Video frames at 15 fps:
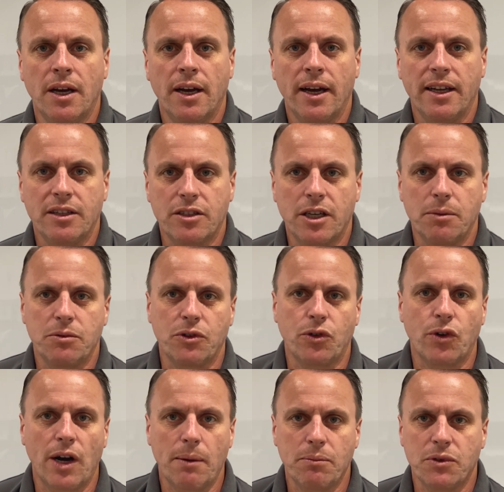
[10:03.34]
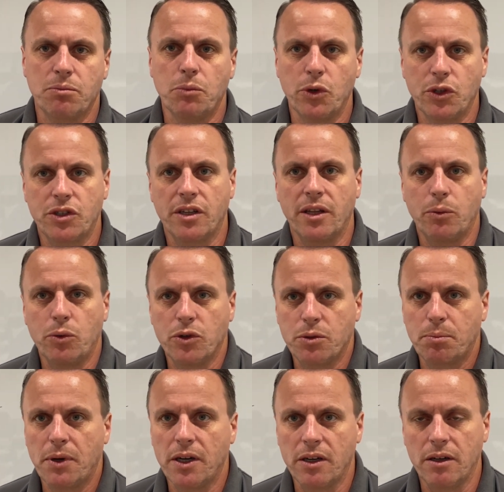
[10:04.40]
in terms of grams of moisture there was
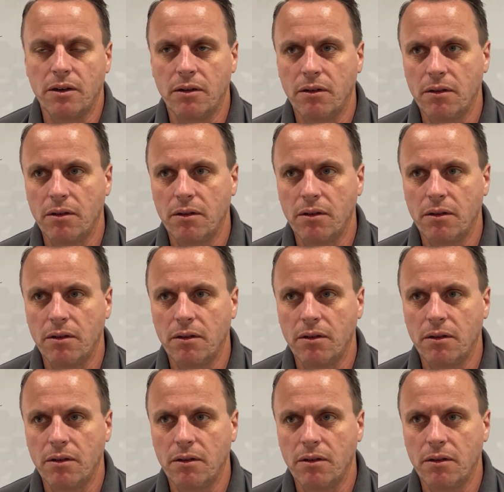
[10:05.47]
per